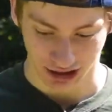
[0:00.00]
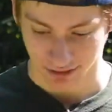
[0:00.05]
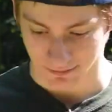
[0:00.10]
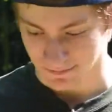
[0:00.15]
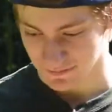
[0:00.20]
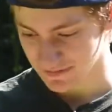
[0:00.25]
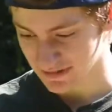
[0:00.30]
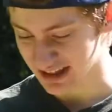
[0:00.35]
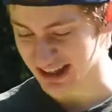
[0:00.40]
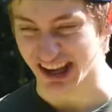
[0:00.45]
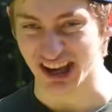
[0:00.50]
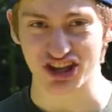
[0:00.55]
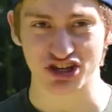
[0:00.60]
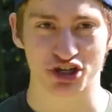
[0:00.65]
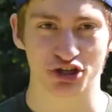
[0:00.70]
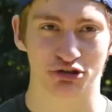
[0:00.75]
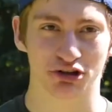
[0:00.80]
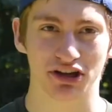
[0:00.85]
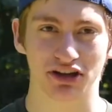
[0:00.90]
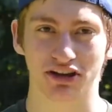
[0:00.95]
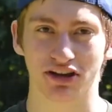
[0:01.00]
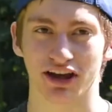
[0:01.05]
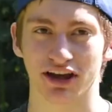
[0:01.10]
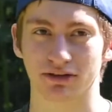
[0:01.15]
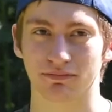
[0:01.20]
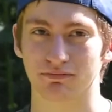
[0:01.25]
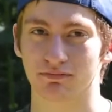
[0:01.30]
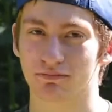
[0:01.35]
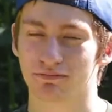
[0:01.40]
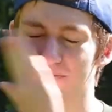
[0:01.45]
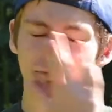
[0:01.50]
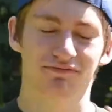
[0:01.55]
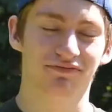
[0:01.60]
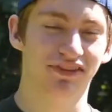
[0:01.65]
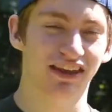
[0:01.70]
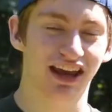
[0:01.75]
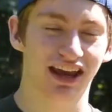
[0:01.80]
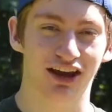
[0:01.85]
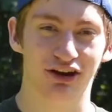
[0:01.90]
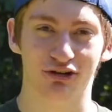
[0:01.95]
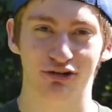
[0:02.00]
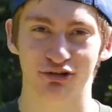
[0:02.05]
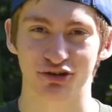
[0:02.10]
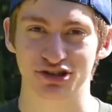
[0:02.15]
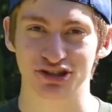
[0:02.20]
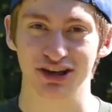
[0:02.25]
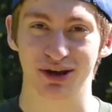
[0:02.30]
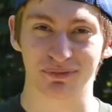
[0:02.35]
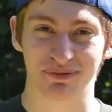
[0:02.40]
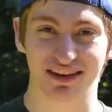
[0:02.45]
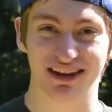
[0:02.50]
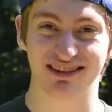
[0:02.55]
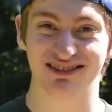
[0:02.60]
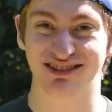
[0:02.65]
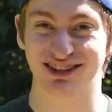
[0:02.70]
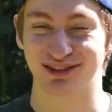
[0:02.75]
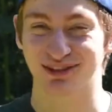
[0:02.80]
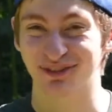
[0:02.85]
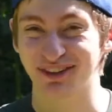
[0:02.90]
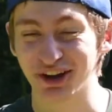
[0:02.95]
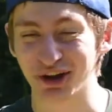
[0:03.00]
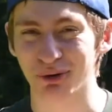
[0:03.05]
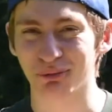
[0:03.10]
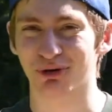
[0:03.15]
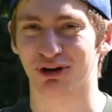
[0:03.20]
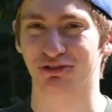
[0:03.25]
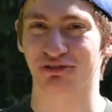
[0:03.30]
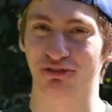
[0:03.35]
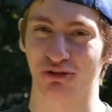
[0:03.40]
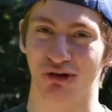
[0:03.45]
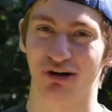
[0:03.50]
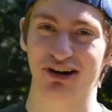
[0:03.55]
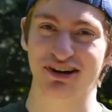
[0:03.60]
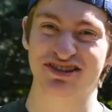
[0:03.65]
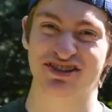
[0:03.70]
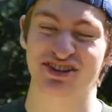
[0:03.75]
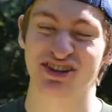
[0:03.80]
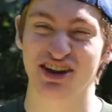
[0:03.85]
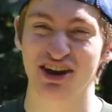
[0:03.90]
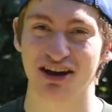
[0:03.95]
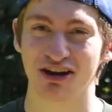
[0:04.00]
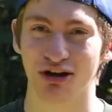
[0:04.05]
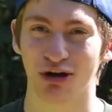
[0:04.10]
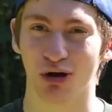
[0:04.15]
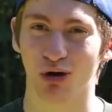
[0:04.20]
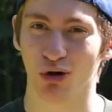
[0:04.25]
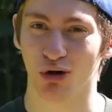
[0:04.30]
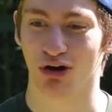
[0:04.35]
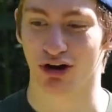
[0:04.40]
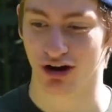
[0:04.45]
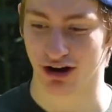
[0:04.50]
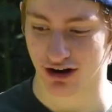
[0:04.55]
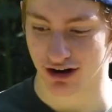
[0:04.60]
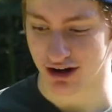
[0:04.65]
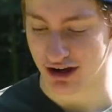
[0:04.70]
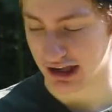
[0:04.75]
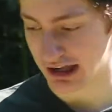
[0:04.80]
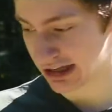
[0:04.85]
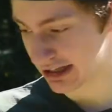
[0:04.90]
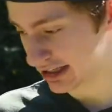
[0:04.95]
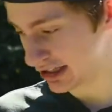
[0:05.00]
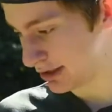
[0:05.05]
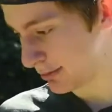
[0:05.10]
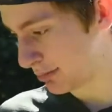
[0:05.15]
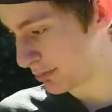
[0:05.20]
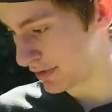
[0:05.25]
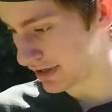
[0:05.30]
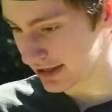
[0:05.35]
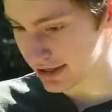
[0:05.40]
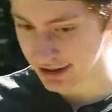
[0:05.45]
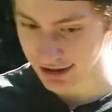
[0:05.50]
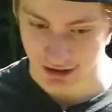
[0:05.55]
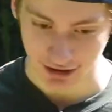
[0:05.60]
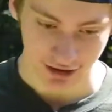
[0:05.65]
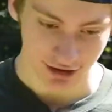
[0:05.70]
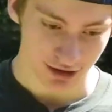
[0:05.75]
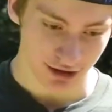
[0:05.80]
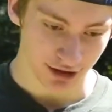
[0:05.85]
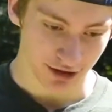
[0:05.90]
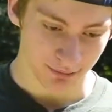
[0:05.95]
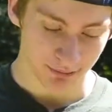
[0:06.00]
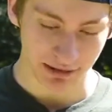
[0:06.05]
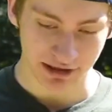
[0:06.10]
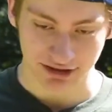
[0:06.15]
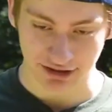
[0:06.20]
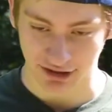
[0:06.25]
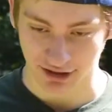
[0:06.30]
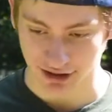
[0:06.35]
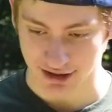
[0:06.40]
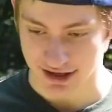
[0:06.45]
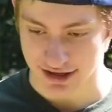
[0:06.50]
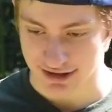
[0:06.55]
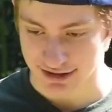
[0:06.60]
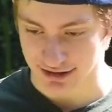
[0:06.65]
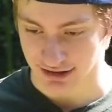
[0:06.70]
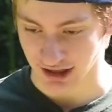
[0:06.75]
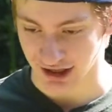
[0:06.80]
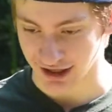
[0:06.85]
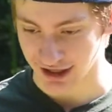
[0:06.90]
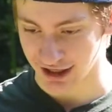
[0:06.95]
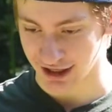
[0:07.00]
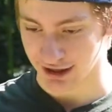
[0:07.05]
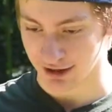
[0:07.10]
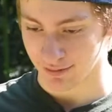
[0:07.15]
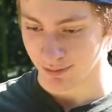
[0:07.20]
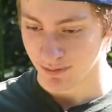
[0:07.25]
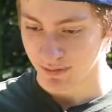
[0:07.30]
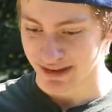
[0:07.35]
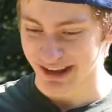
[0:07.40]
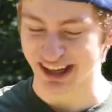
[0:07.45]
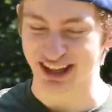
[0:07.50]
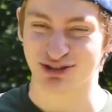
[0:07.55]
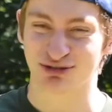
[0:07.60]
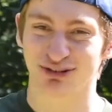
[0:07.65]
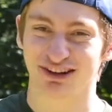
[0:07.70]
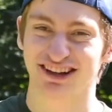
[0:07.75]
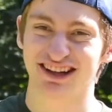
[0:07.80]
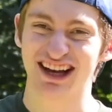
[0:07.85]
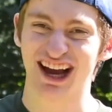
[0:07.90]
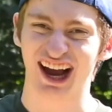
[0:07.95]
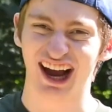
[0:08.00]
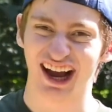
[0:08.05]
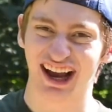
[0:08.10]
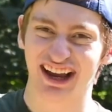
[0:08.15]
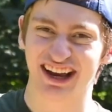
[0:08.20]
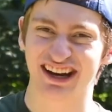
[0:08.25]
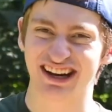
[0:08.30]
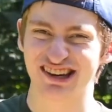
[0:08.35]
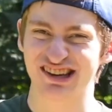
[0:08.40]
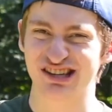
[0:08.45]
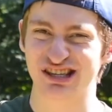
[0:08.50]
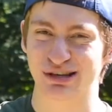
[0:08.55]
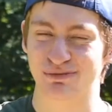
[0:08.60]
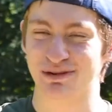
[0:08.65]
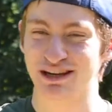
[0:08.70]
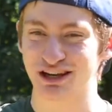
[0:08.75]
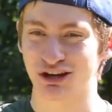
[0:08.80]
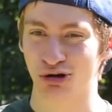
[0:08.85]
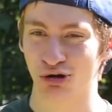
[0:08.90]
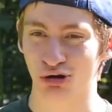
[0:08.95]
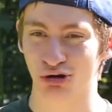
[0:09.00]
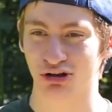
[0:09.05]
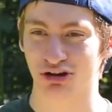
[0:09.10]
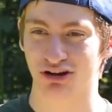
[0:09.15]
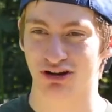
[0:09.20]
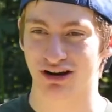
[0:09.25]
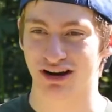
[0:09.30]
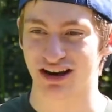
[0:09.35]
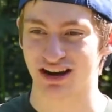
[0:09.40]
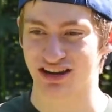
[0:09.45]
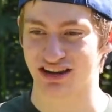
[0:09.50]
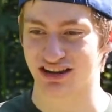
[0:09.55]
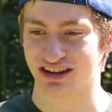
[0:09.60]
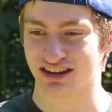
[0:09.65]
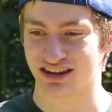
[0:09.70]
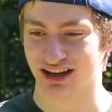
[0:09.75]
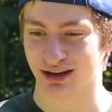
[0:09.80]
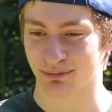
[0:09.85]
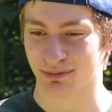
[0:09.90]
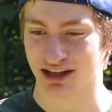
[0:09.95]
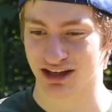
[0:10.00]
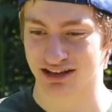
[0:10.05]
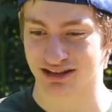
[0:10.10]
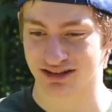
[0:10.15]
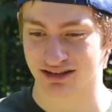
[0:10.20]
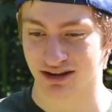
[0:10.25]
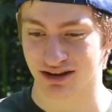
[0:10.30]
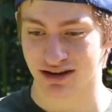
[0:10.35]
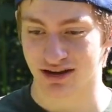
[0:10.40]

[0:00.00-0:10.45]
injury like that or something with a little more force, or it could be because it's really hot and it used to be cooler, and then that makes